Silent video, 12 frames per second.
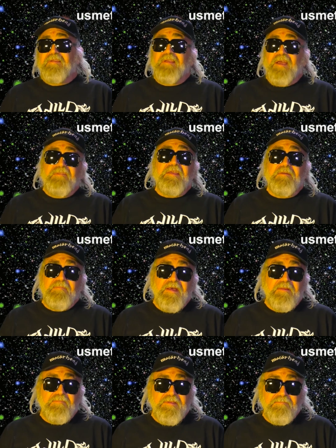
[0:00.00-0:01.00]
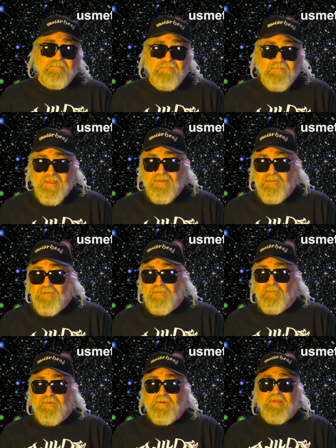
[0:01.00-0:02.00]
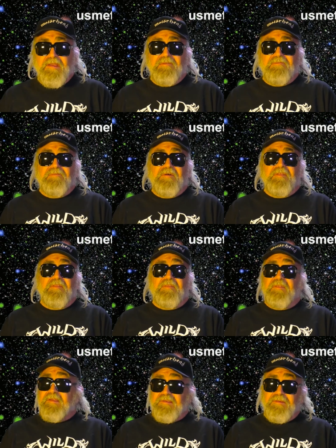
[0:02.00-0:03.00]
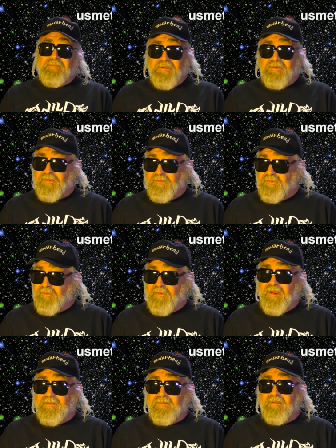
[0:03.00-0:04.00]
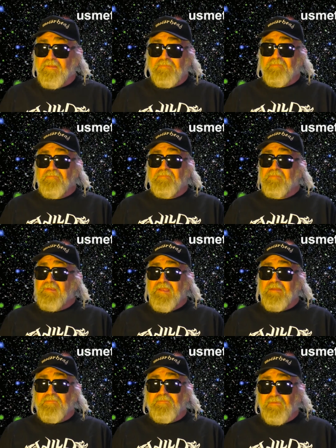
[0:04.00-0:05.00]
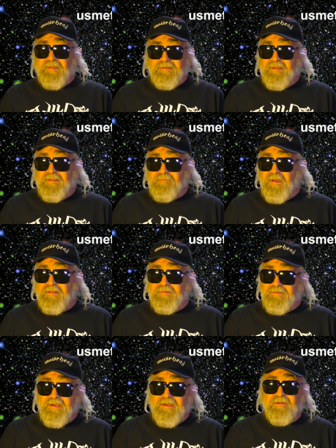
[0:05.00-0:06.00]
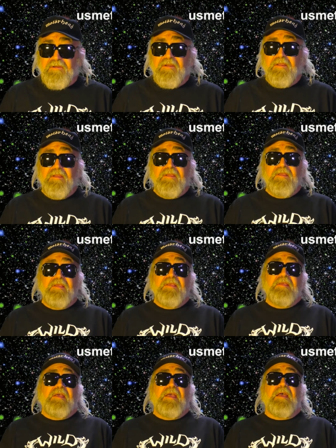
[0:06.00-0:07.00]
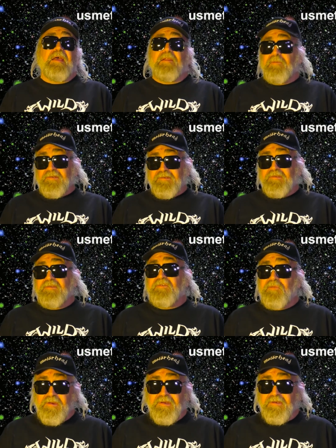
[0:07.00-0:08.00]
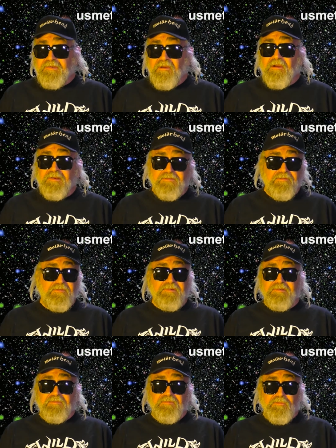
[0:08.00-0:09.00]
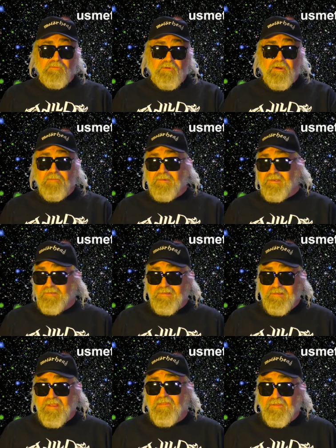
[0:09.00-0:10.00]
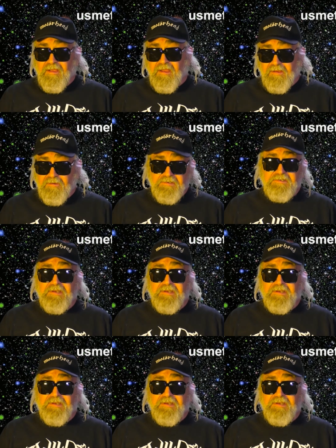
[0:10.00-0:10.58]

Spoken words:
I think it might have been they knew that we were making fun of the thing, because the music was great. The Kit plays like Michael Schenker, and it was twin guitar, so there were some dual harmonies. The other guy, Chris